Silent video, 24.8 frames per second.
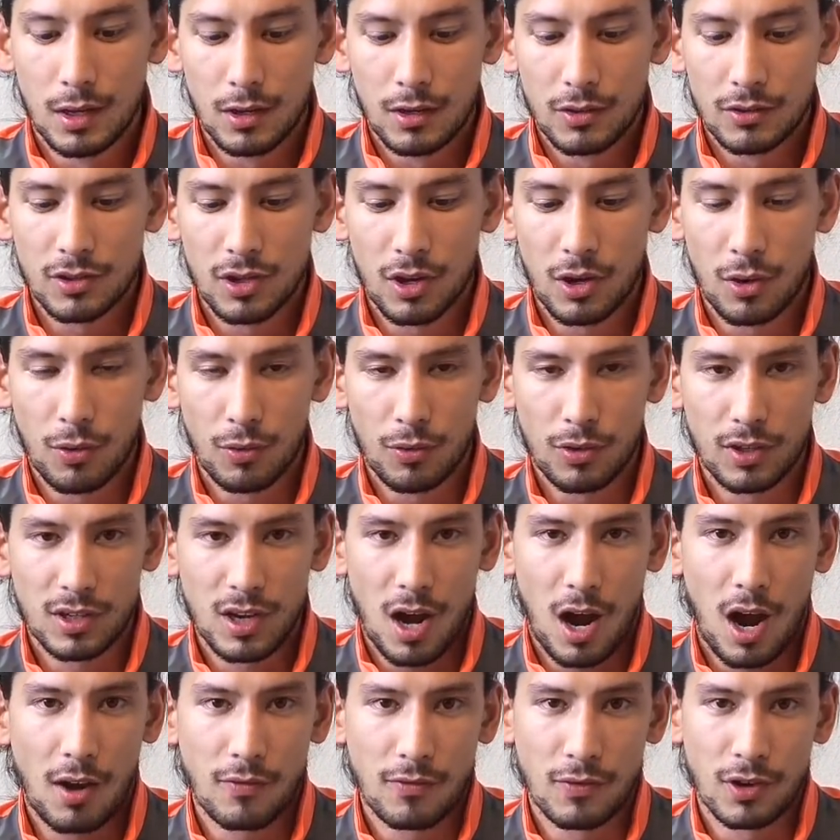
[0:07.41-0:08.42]
So the
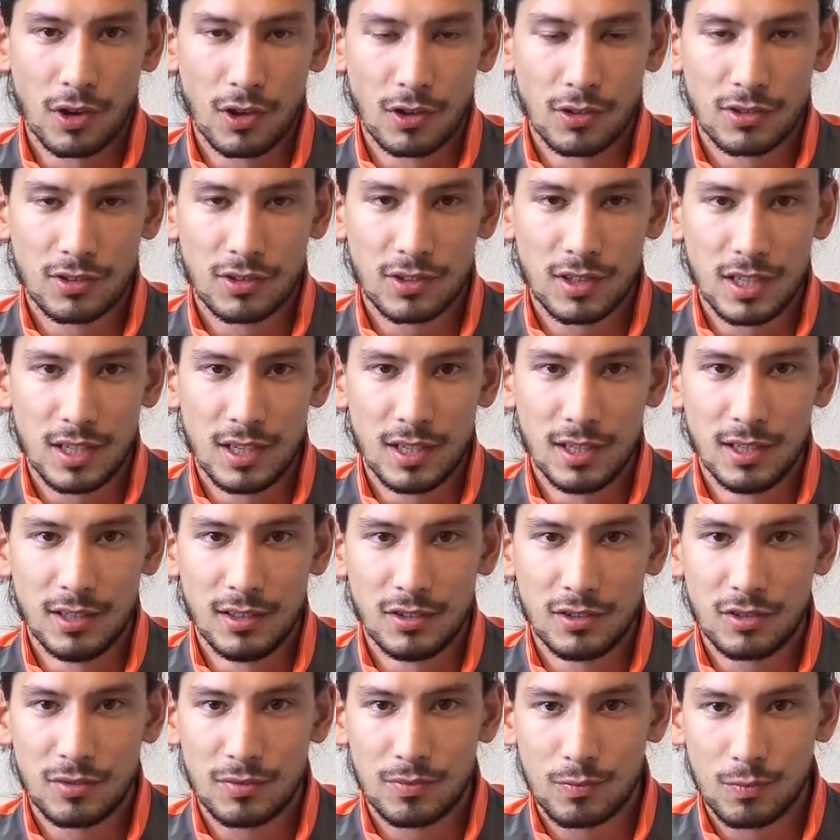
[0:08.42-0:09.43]
Converse
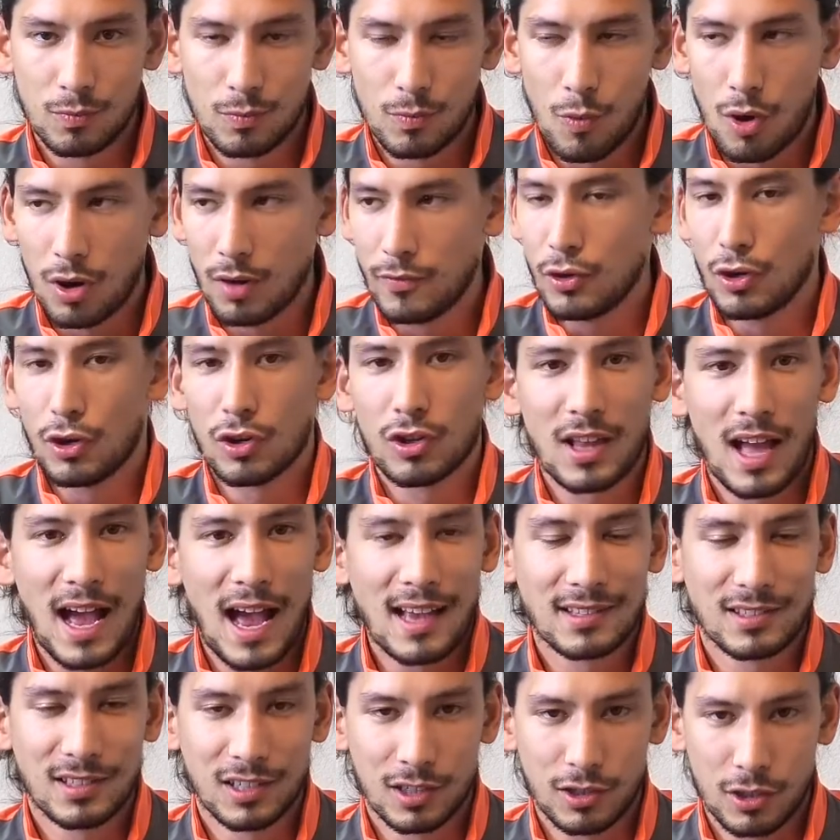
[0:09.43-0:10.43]
is one of your
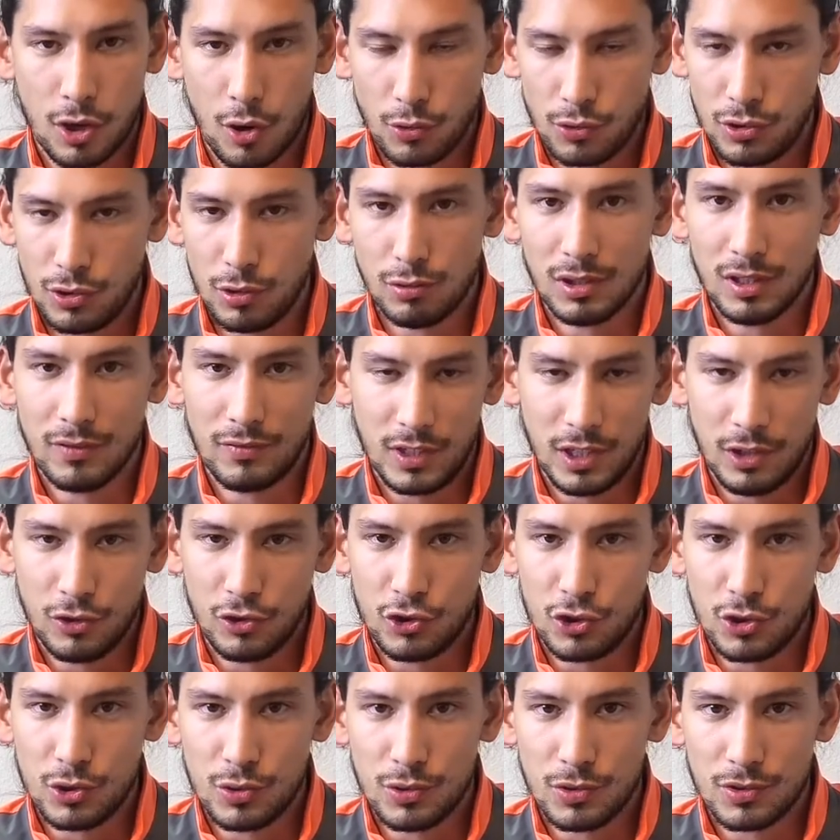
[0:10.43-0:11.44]
classic go-to lifting
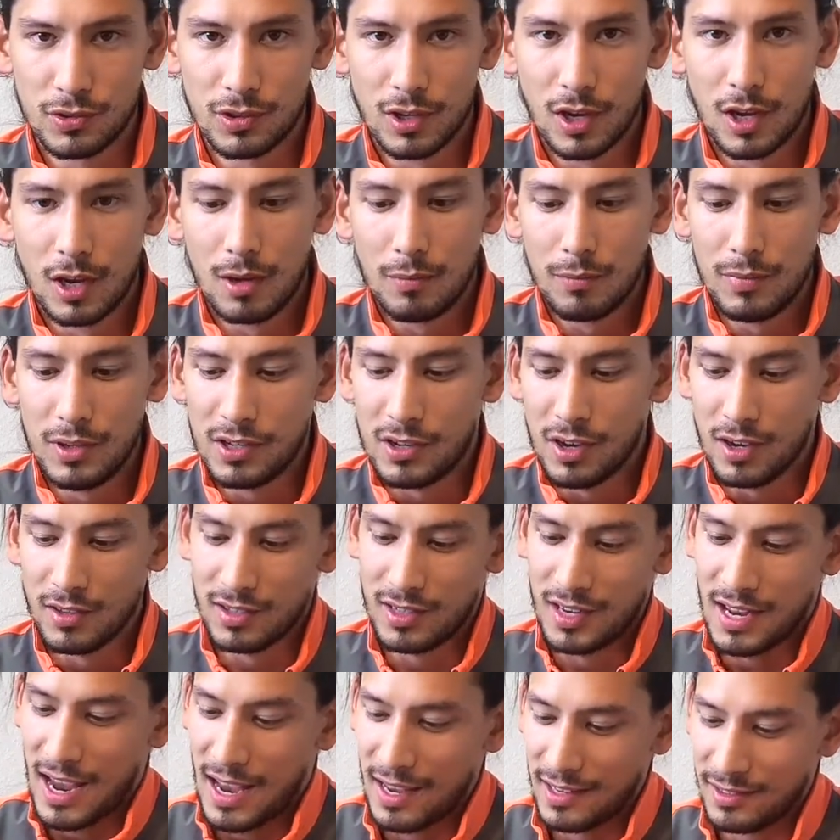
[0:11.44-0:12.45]
shoes because
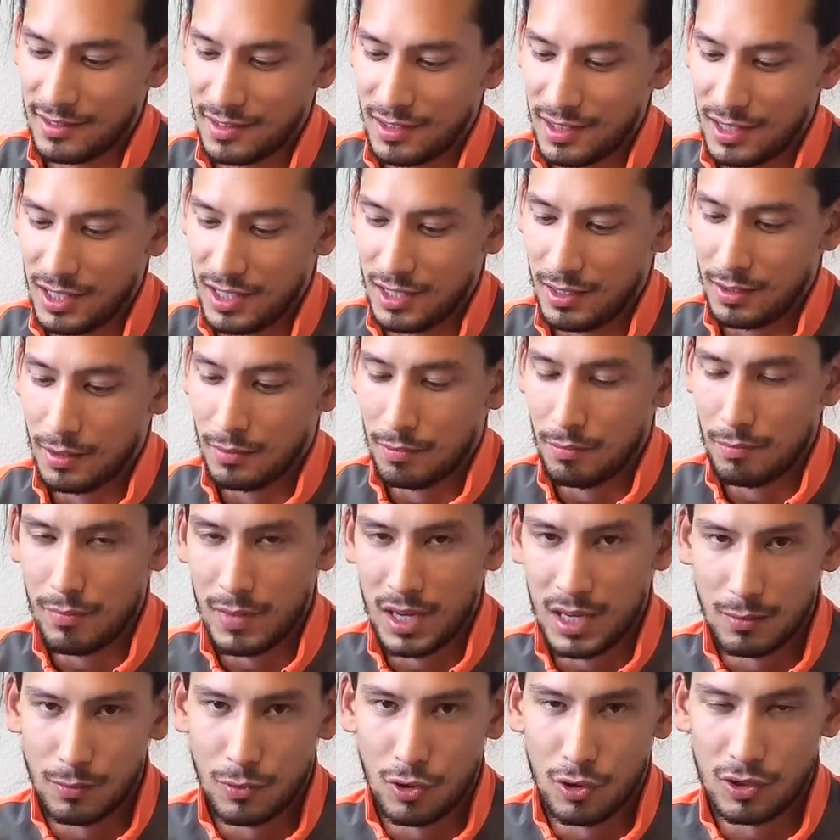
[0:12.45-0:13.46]
it has the
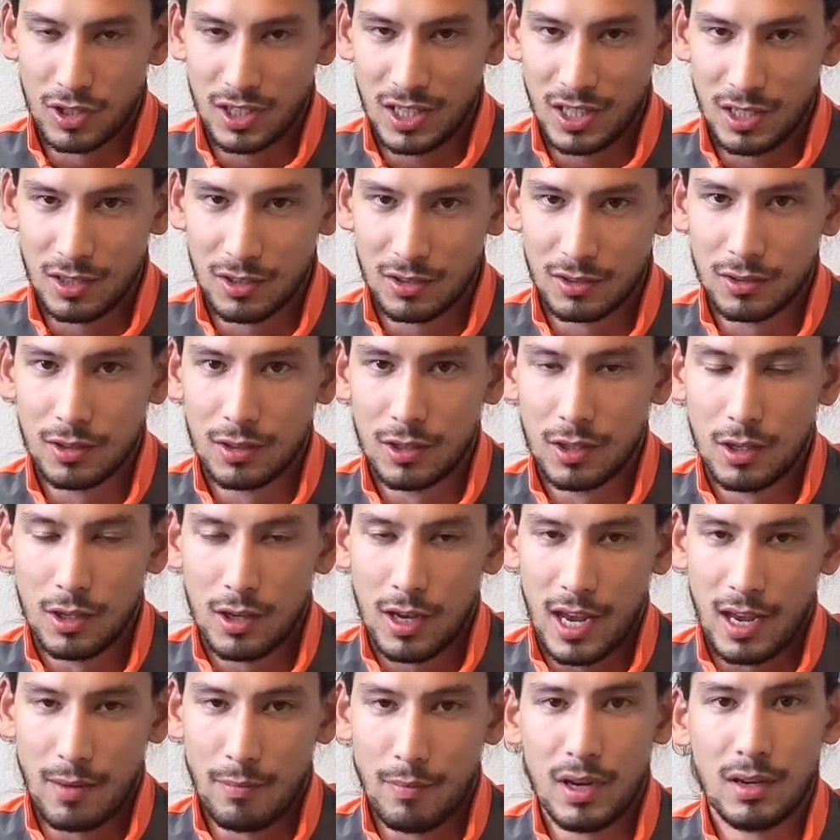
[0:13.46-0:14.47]
minimal heel
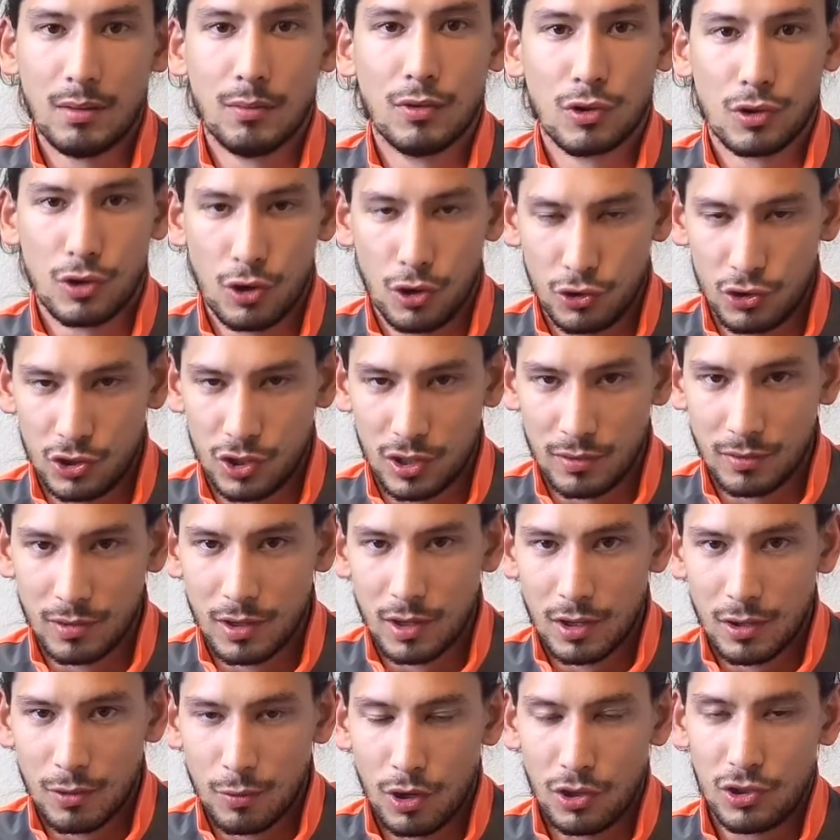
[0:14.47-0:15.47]
and minimal cushion,
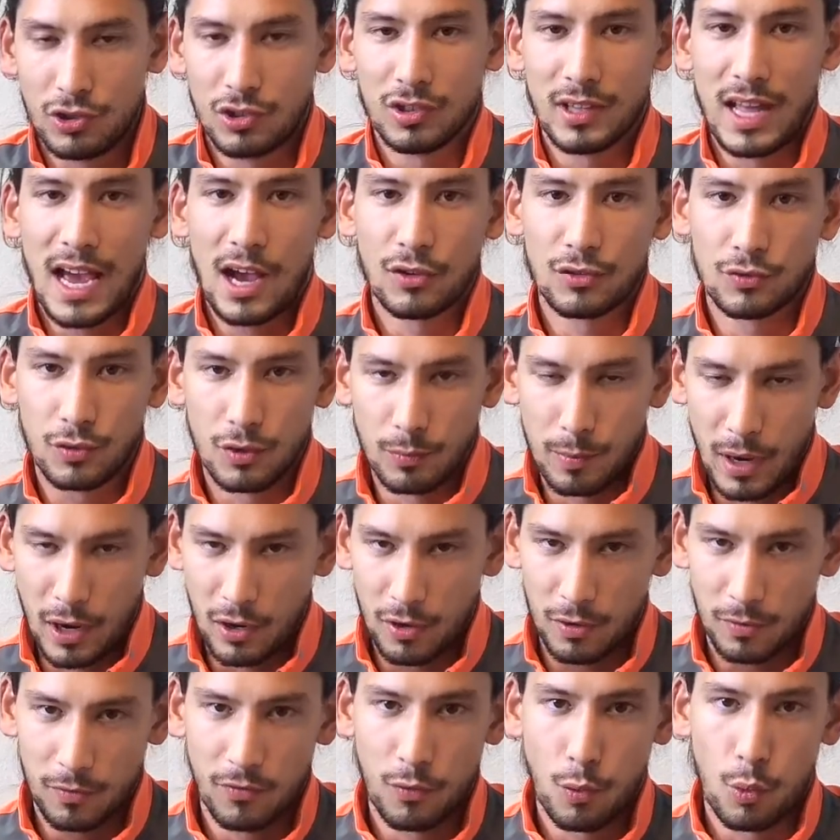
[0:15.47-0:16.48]
which allows for
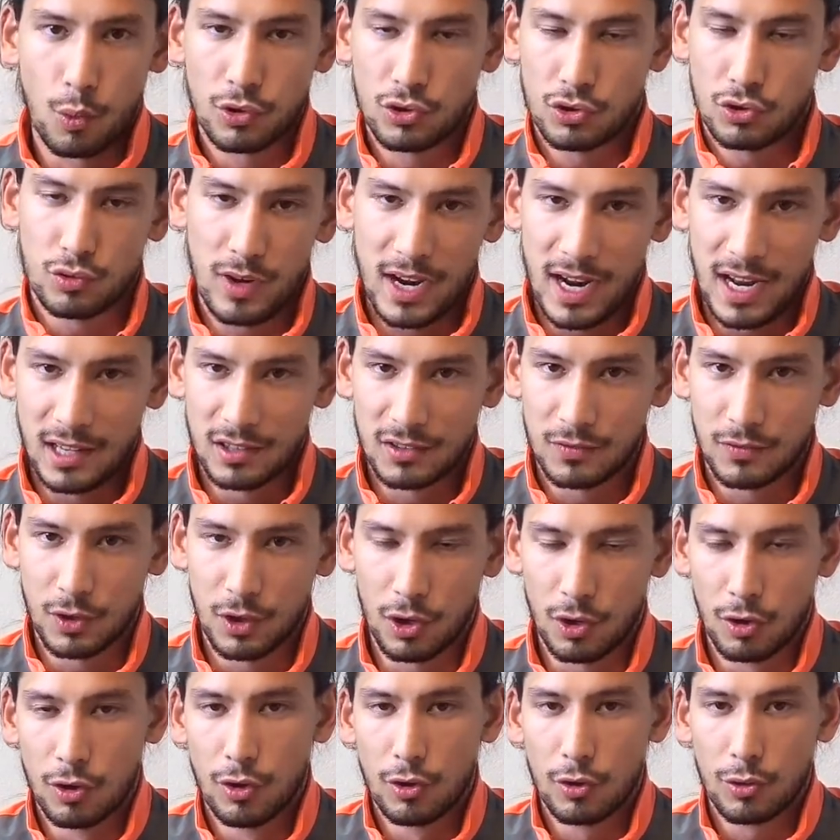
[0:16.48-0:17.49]
better force
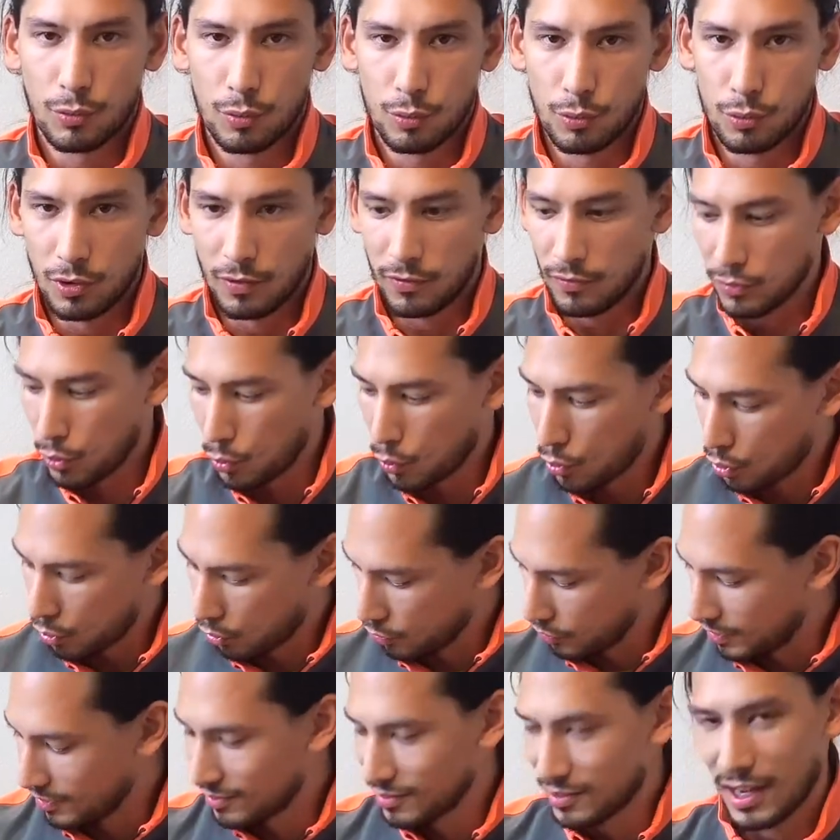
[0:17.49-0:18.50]
transfer through the floor, or
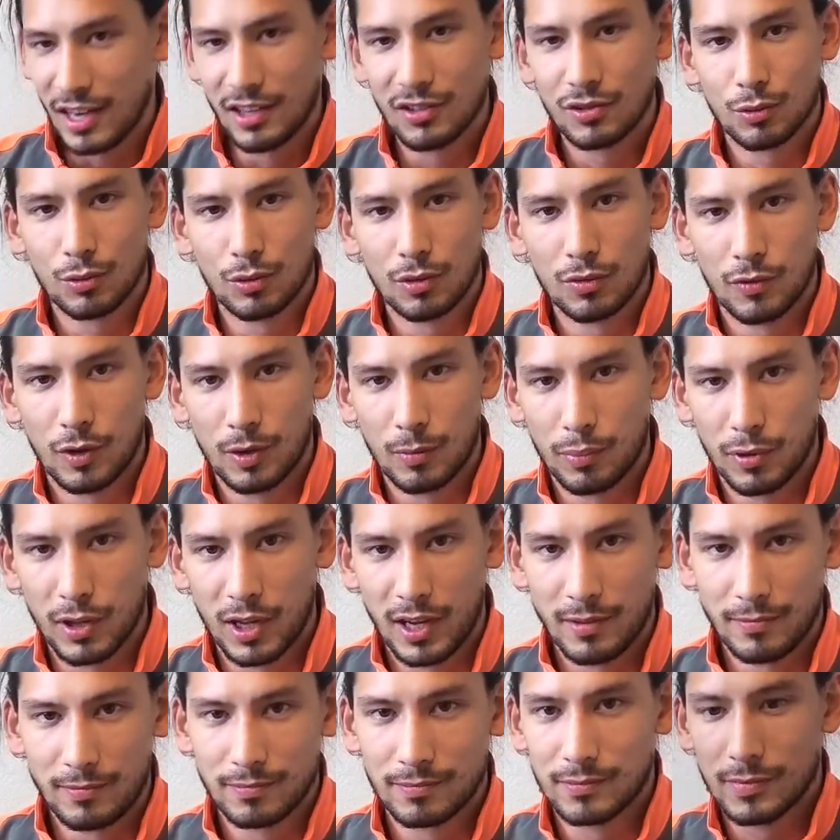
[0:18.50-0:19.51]
in this case through the foot
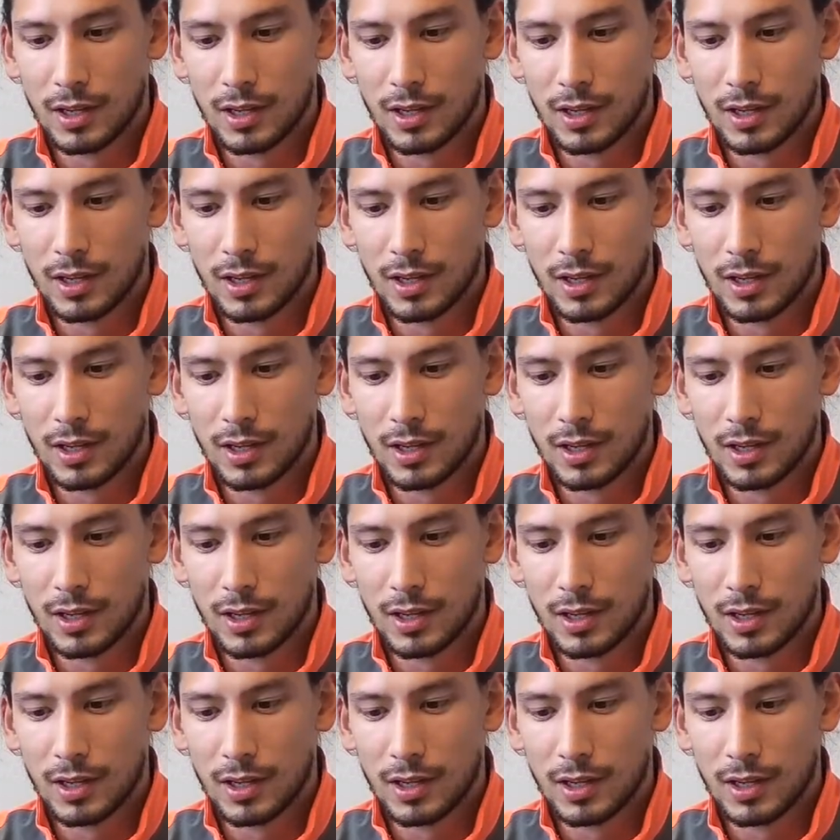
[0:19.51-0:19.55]
plate.